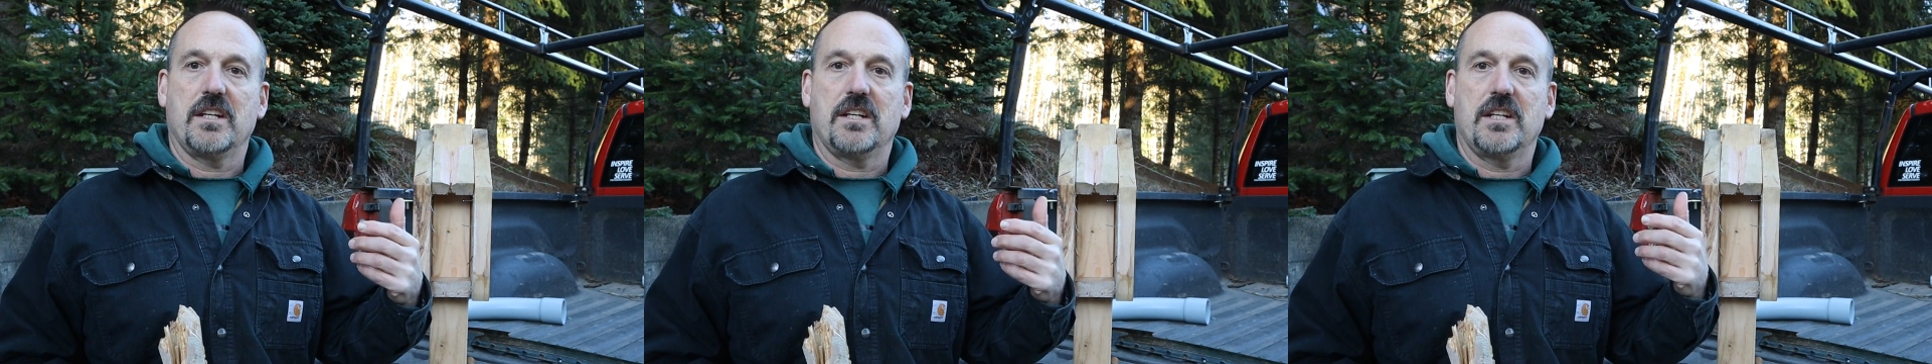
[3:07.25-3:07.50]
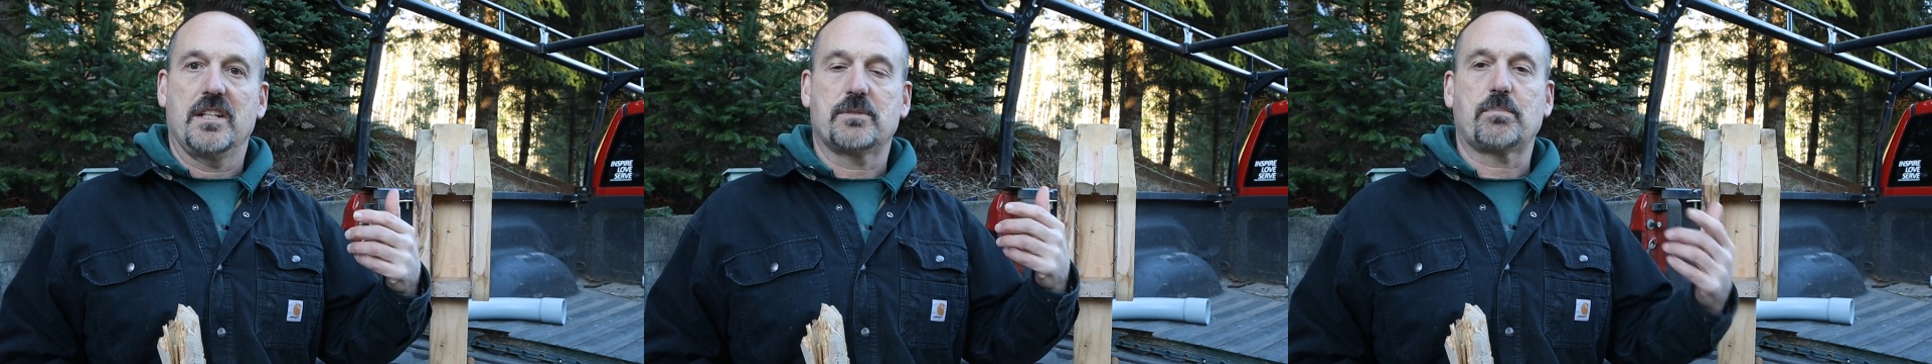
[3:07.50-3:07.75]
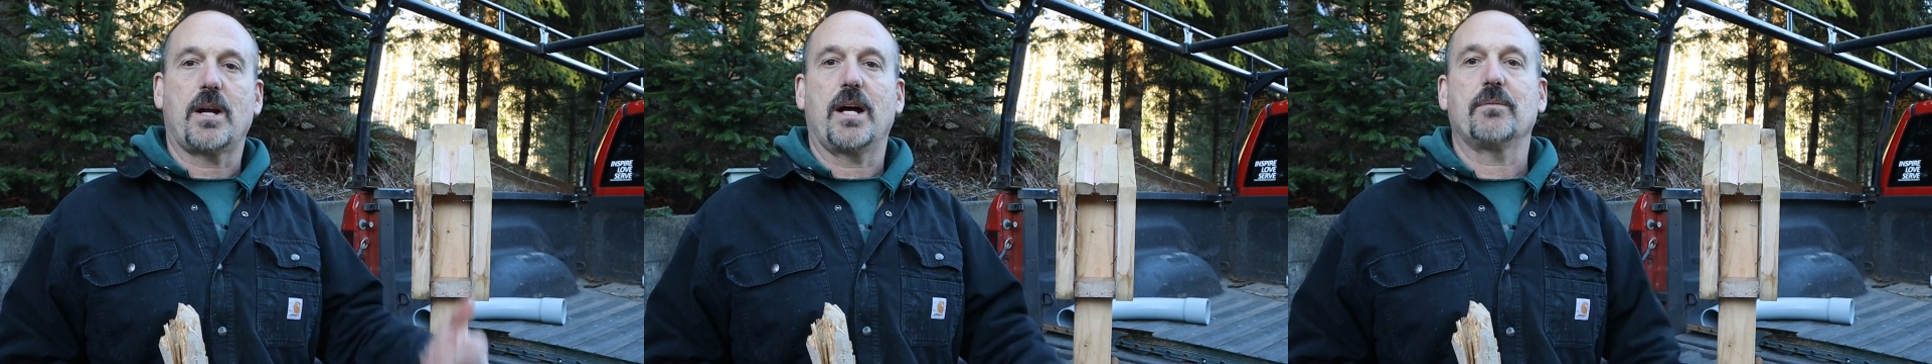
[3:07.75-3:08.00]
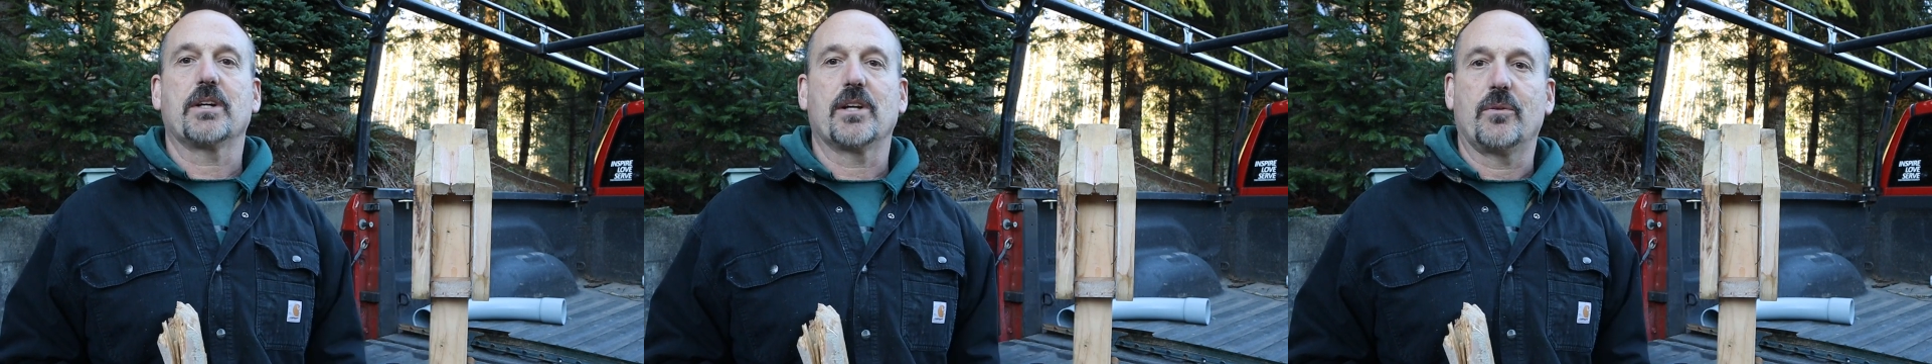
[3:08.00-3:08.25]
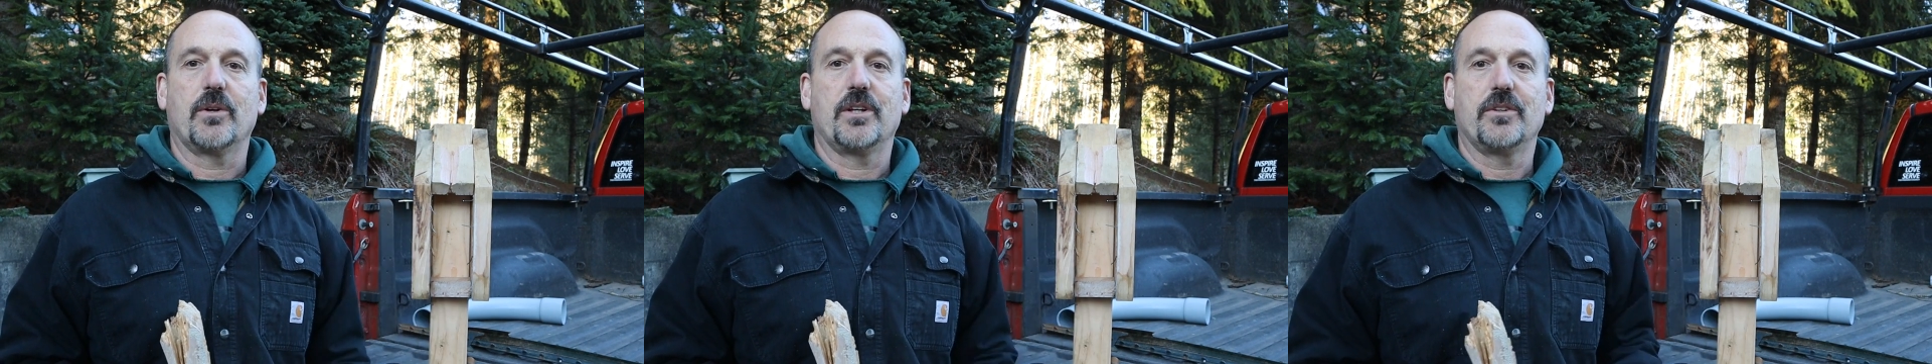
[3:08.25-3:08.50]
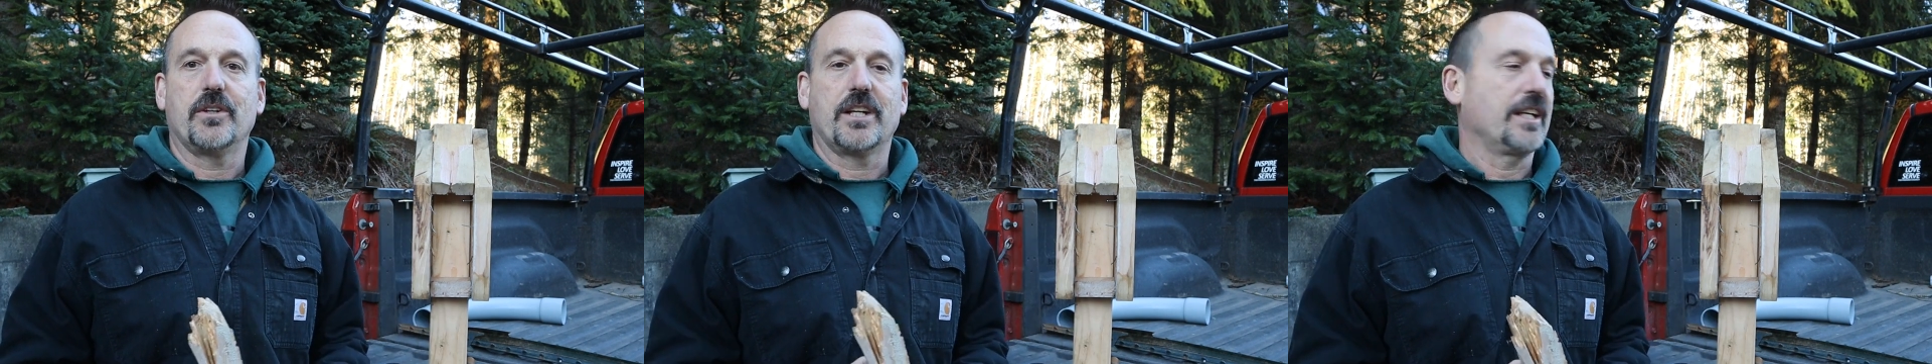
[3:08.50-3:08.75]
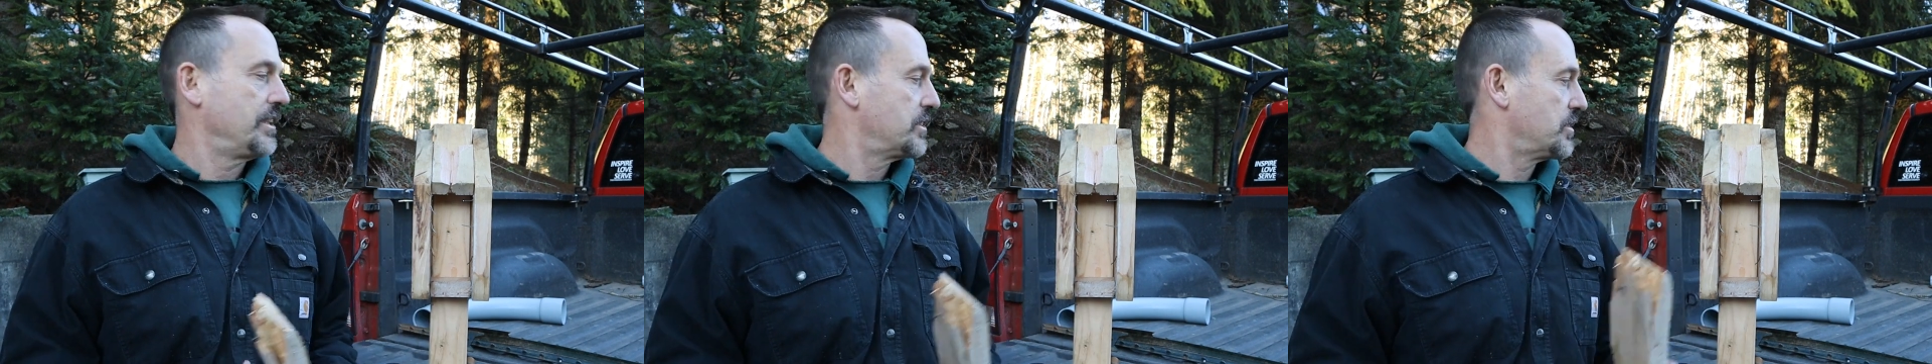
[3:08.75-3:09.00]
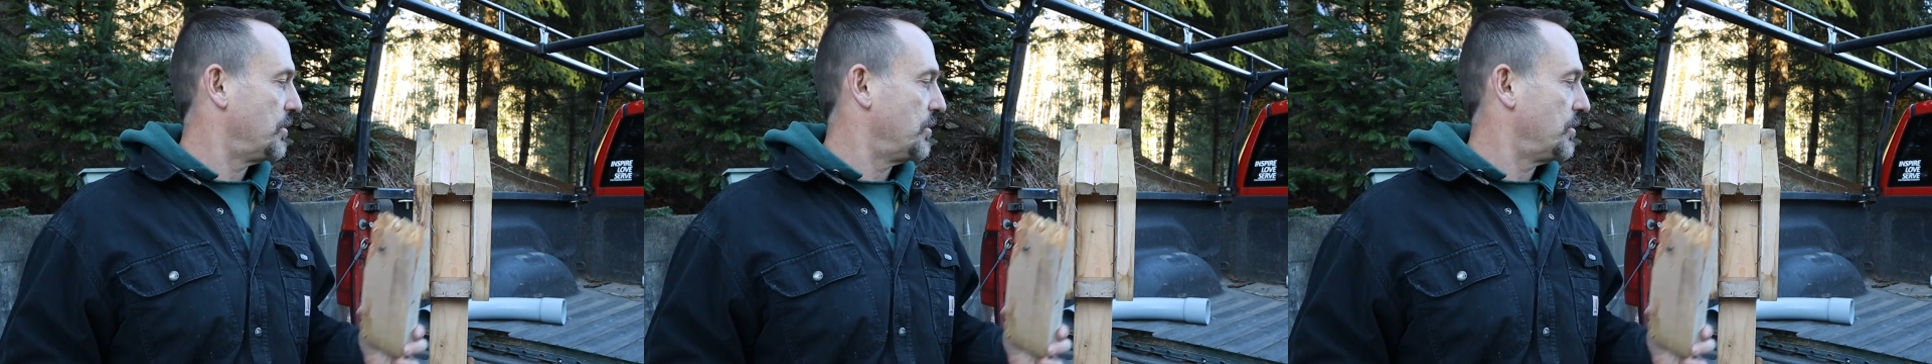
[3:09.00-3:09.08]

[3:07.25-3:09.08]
he's probably going to want to do it again.